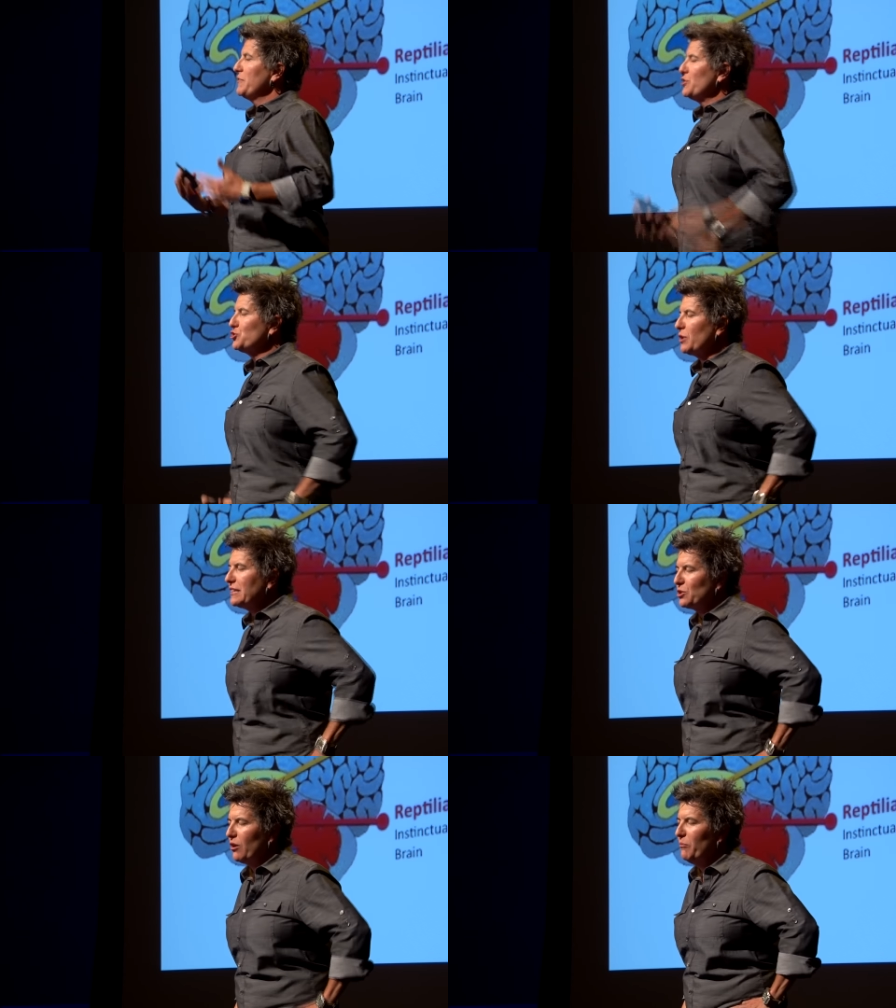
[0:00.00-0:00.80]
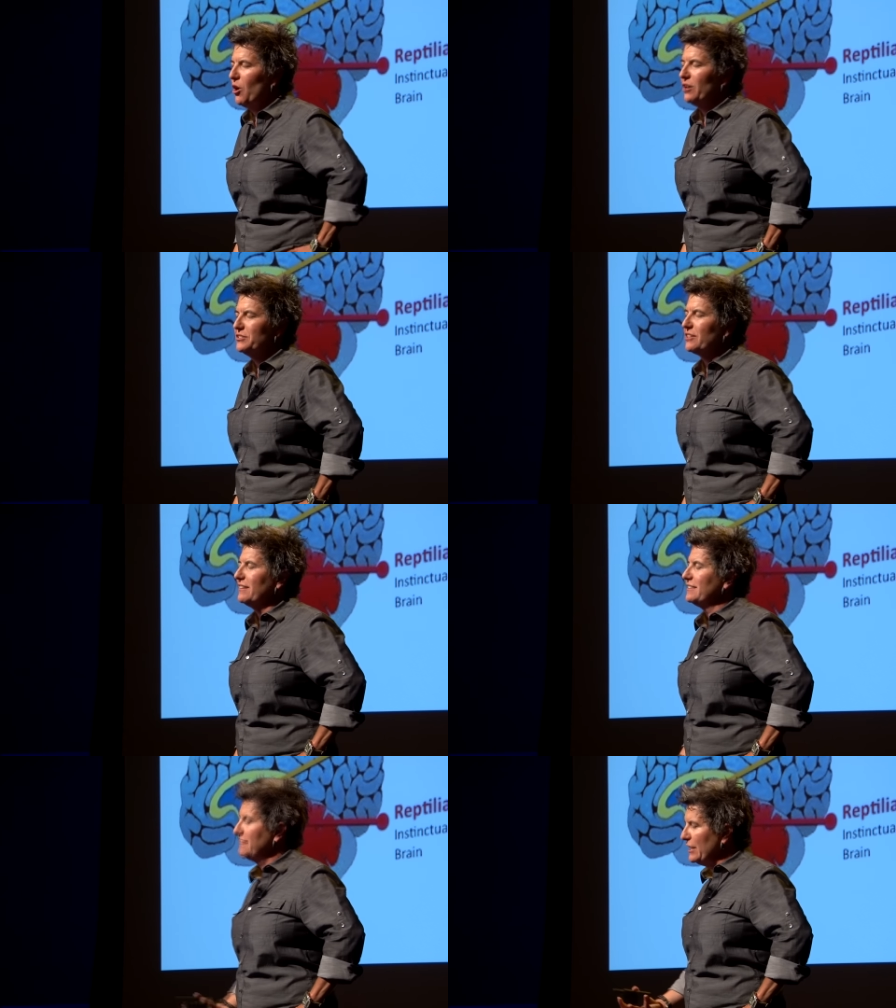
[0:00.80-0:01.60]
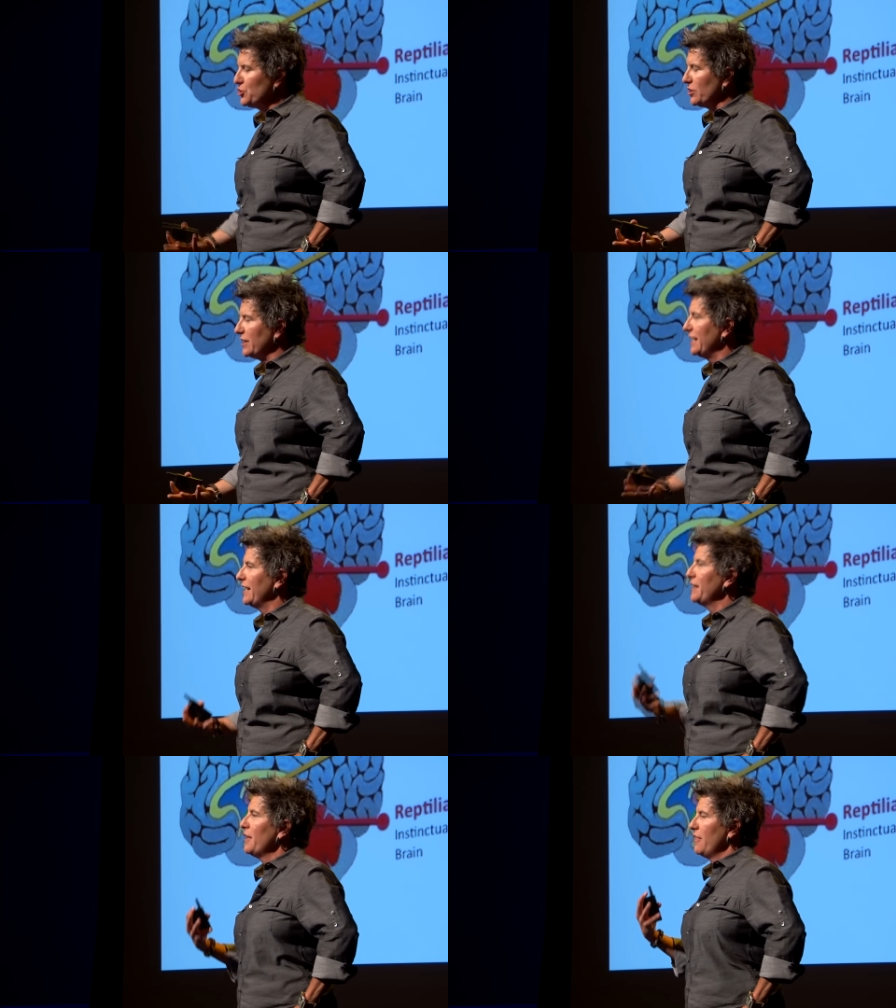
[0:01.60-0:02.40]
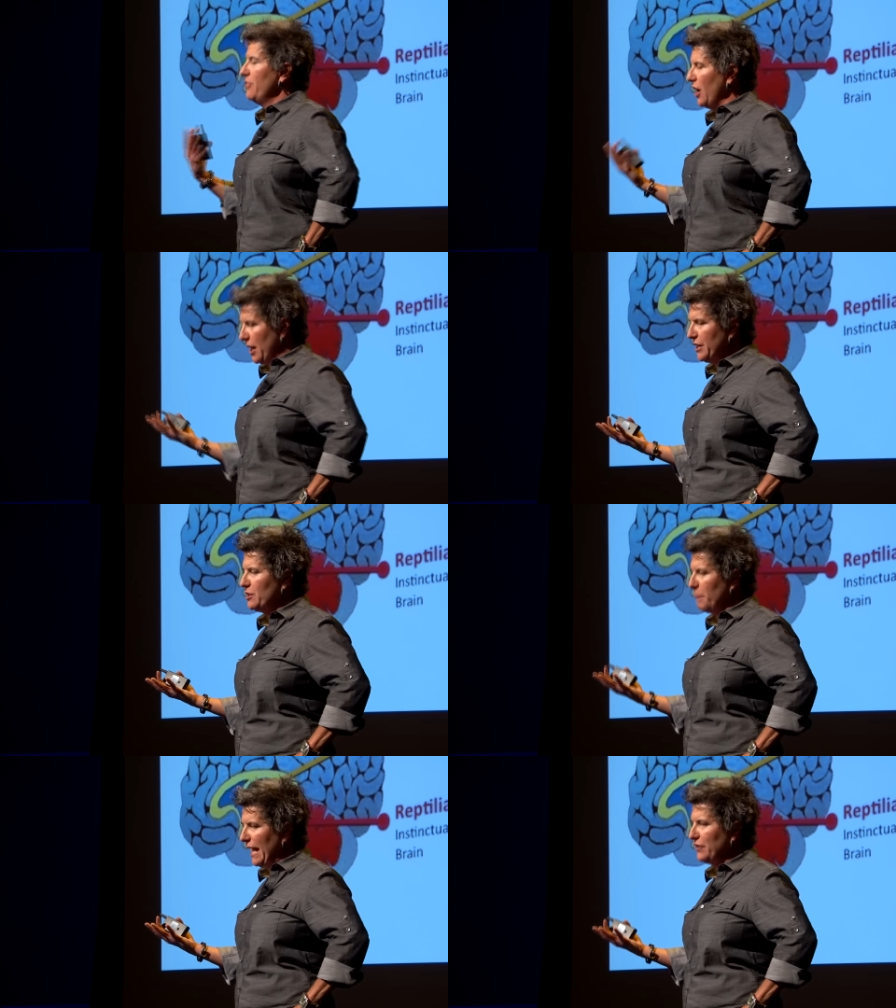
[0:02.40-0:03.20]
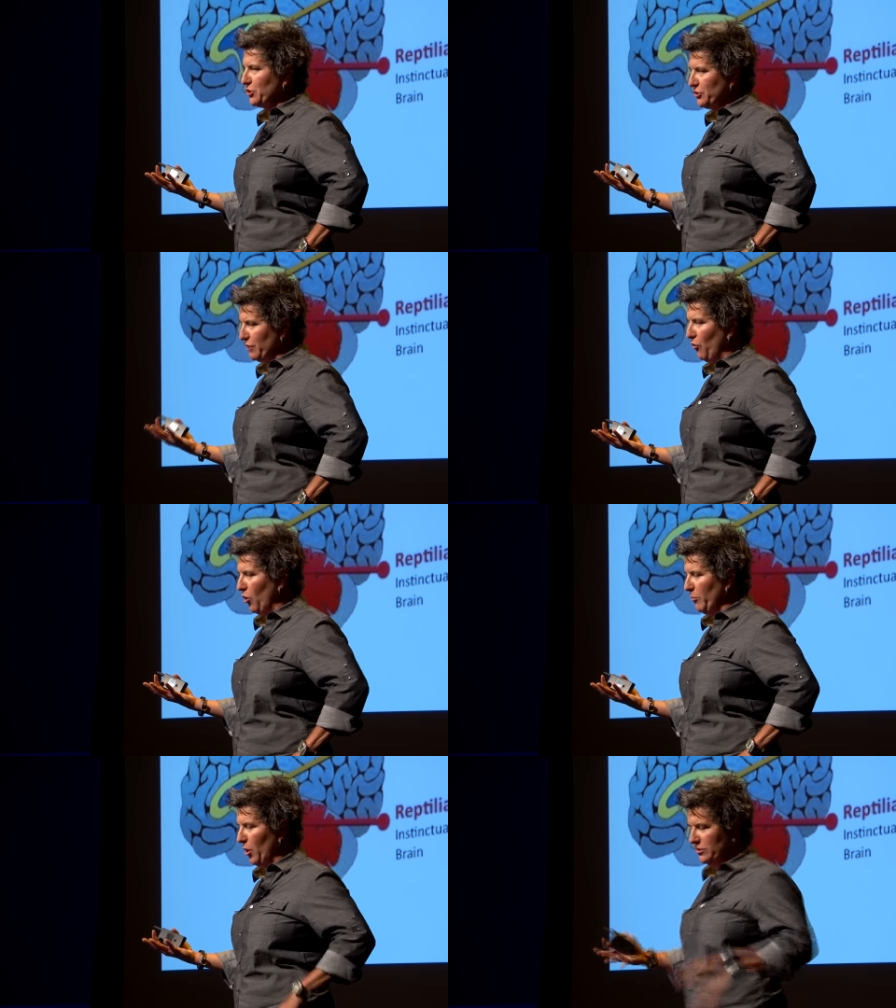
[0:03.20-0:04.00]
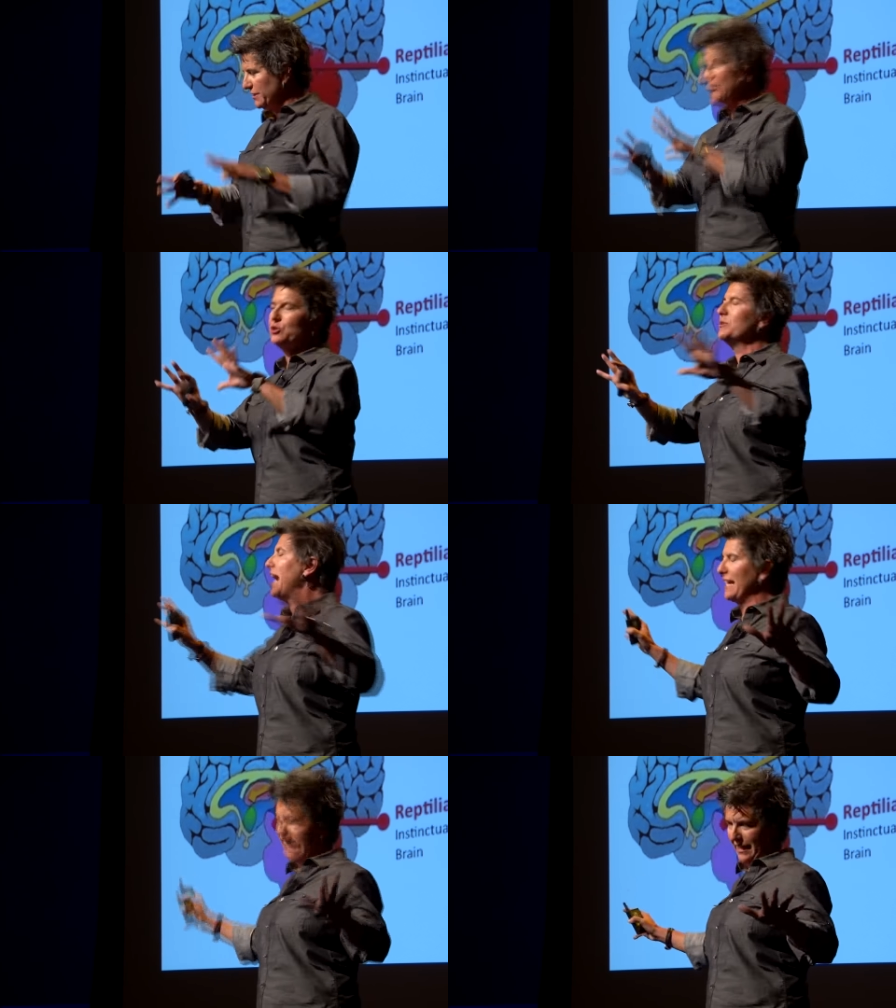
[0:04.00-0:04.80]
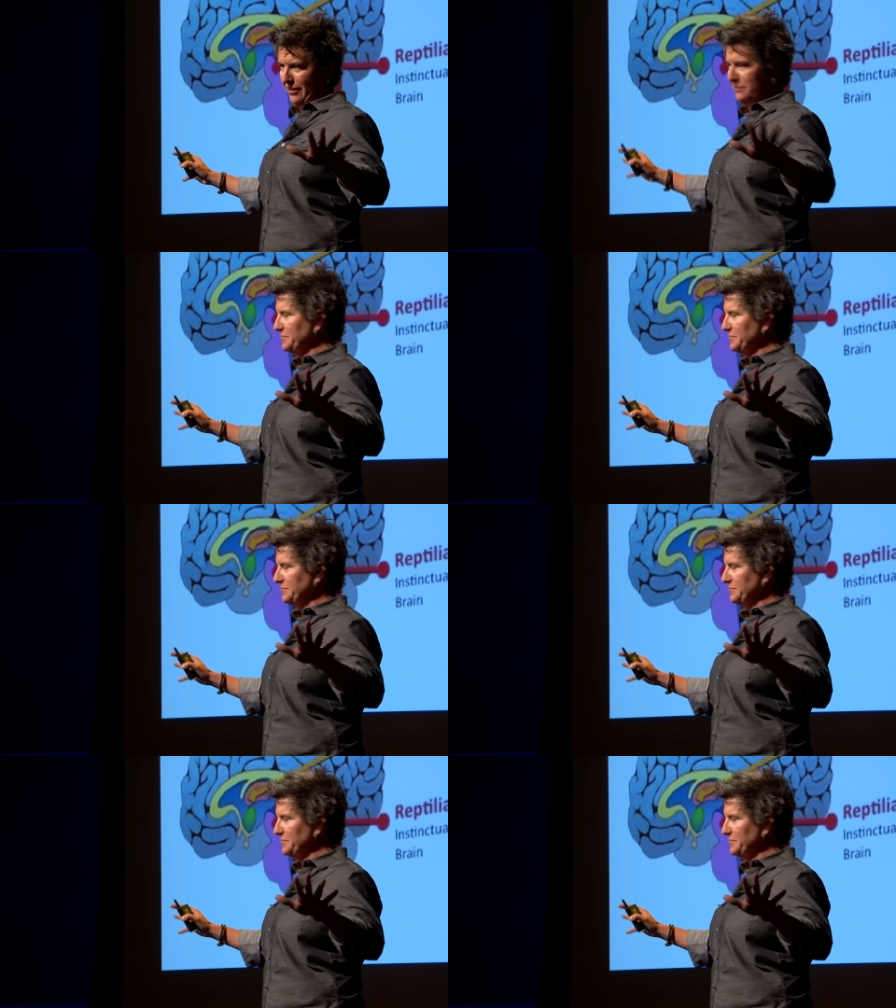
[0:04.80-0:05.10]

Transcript: but the stress hormones are essentially the honey badgers of hormones. They do not care.